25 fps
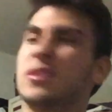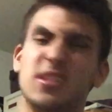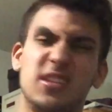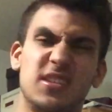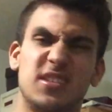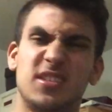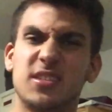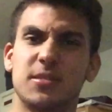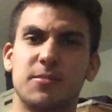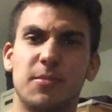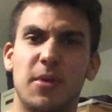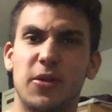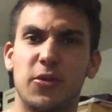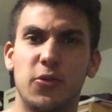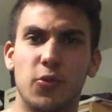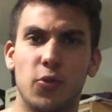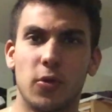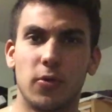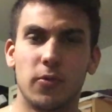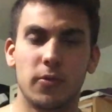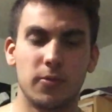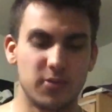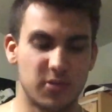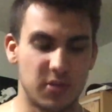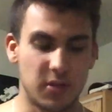this isn't my
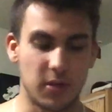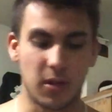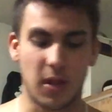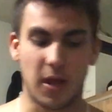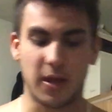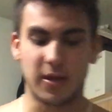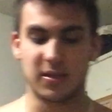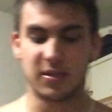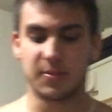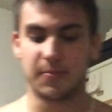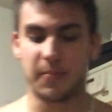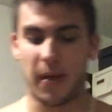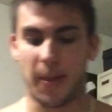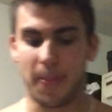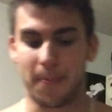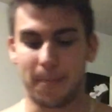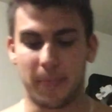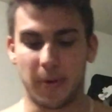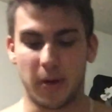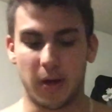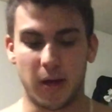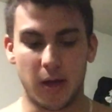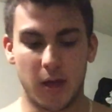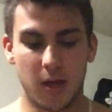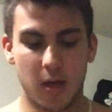dorm room, so the light is bad,
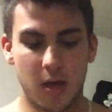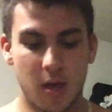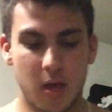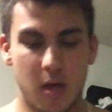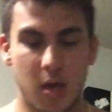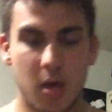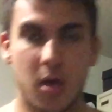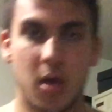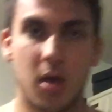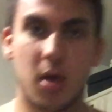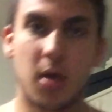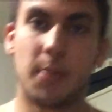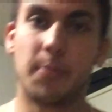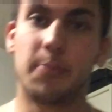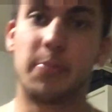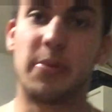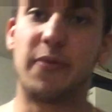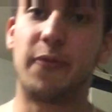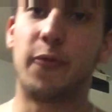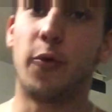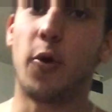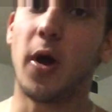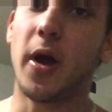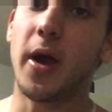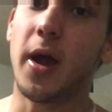but
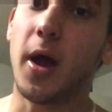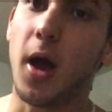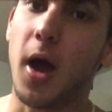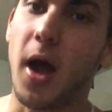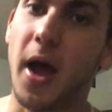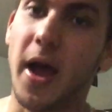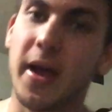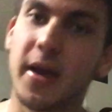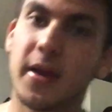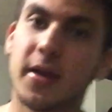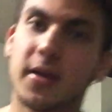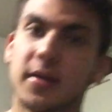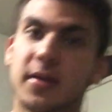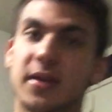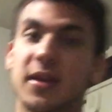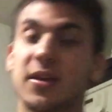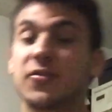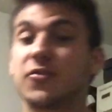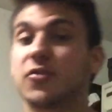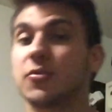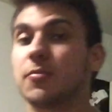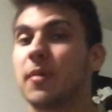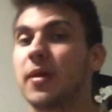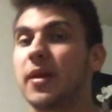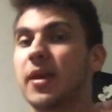before I
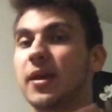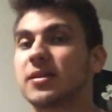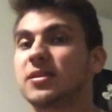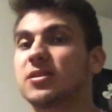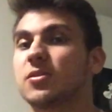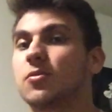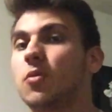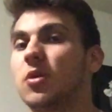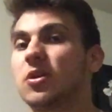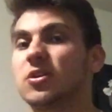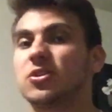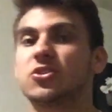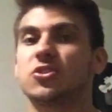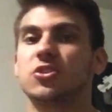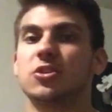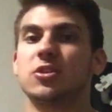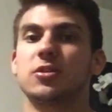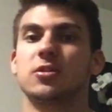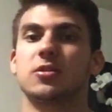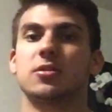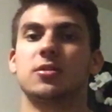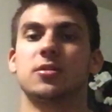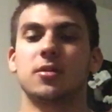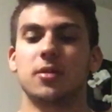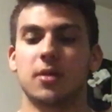get to my next
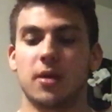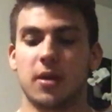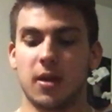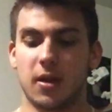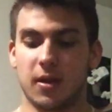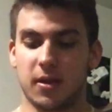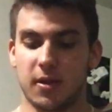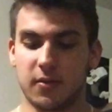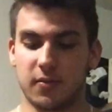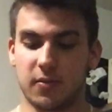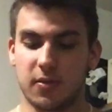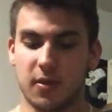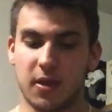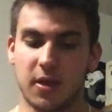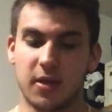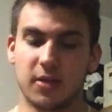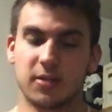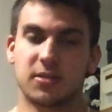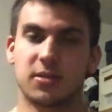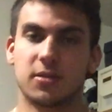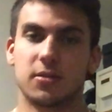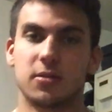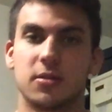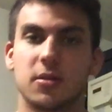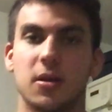question and I get the
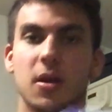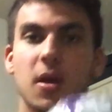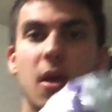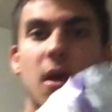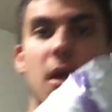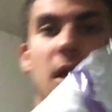answer,